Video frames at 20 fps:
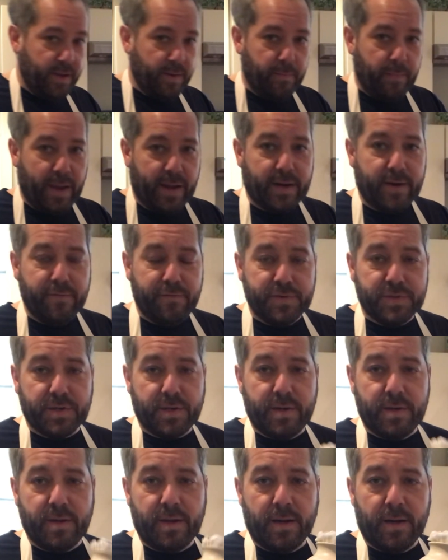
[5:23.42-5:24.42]

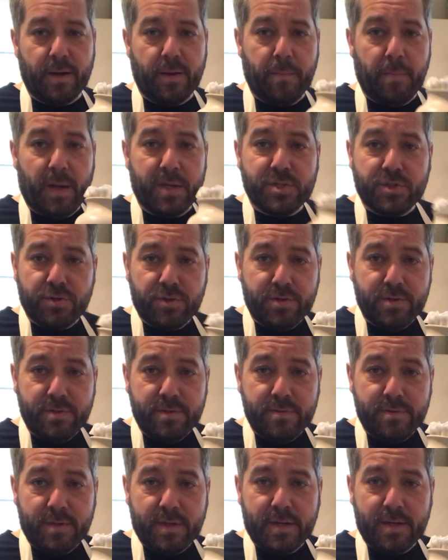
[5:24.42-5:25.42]
magnificent mustard,
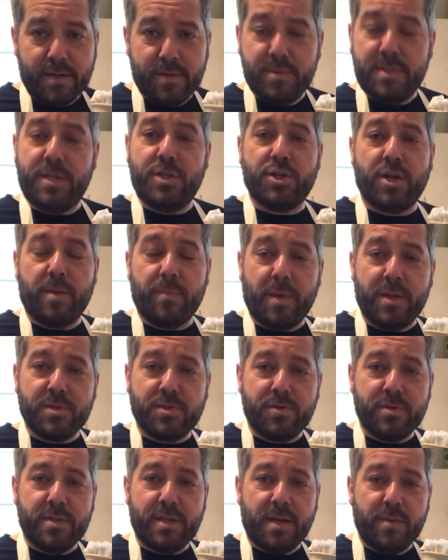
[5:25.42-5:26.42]
Dijon
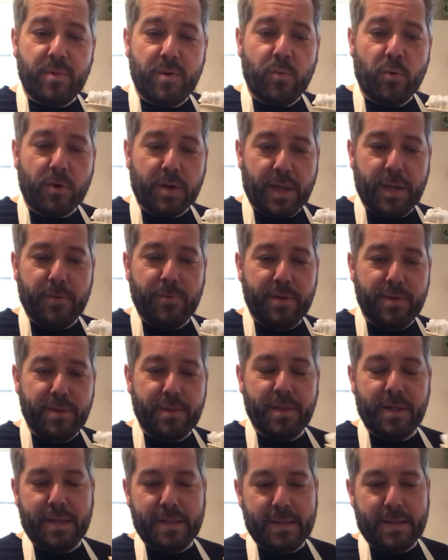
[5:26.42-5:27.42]
mustard that I've been working with
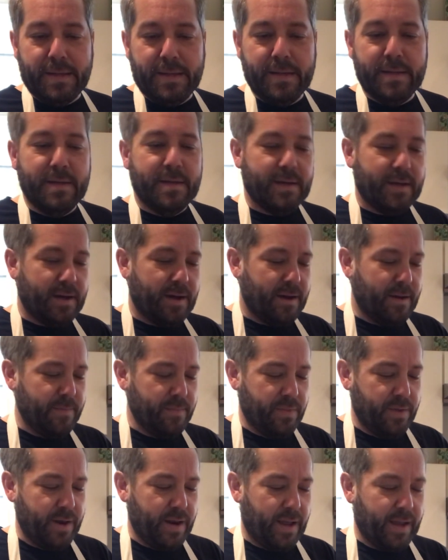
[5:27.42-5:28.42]
lately,
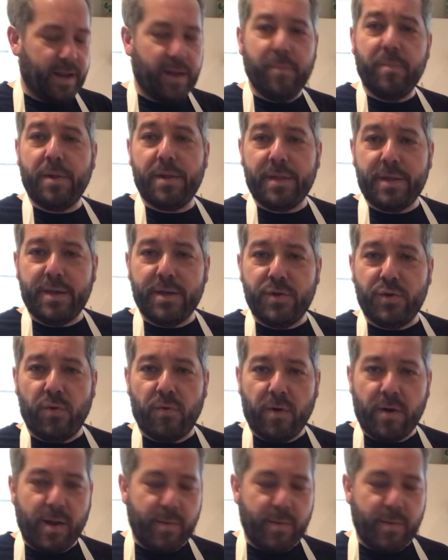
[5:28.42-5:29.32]
that I completely adore.